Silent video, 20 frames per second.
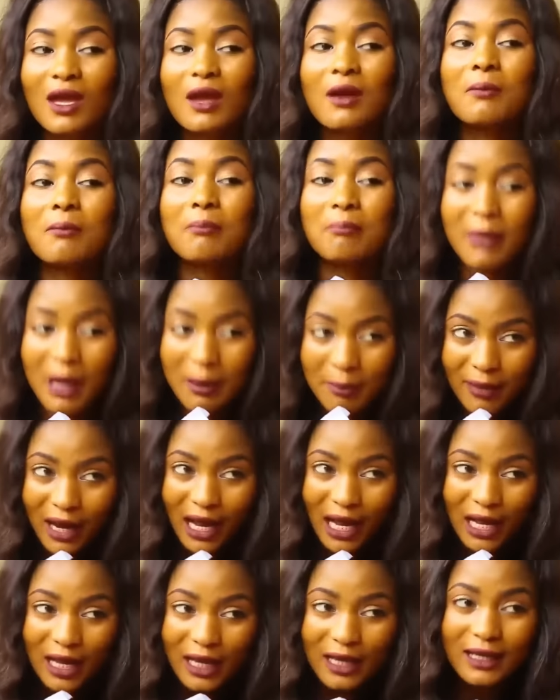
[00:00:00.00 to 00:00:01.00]
Mama
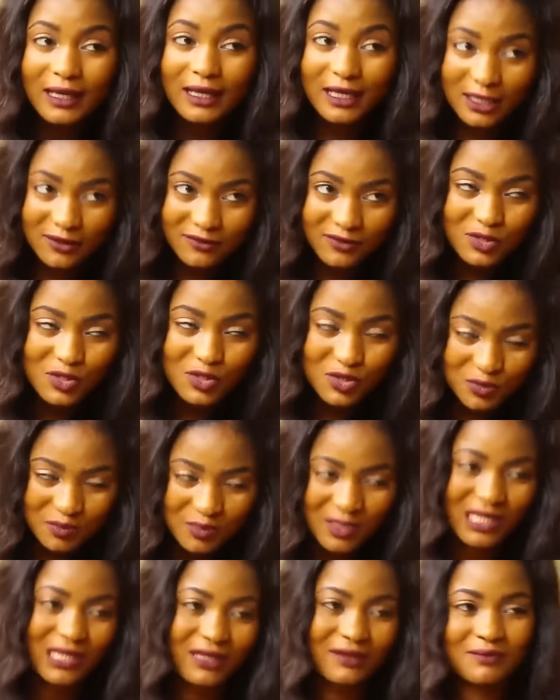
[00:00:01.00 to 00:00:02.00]
gave it to me.